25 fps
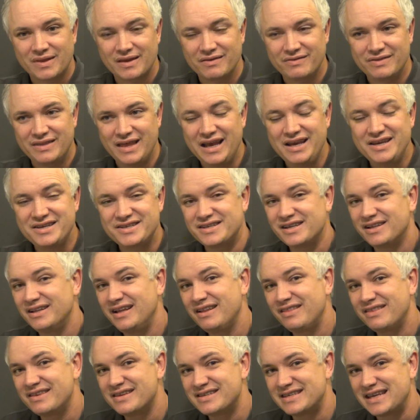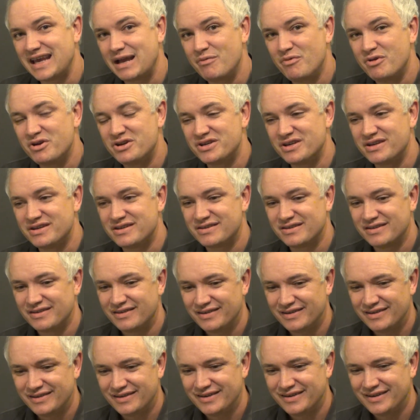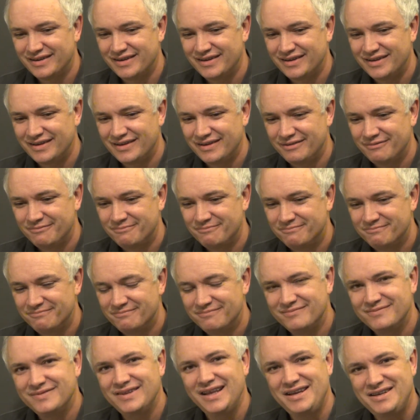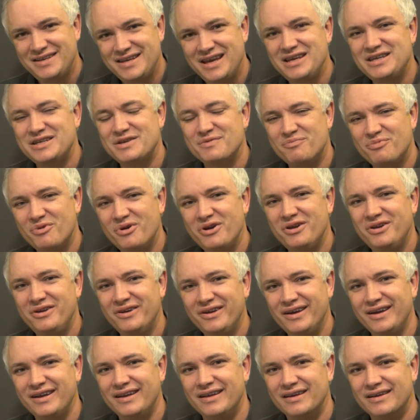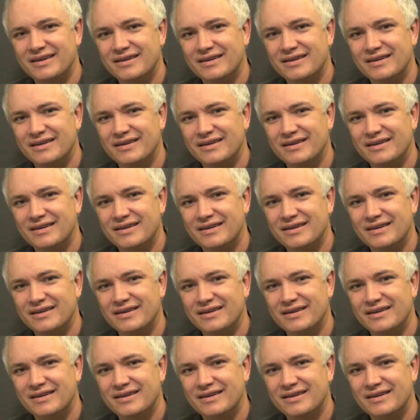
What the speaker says: They still ate the sandwiches and they tasted pretty good.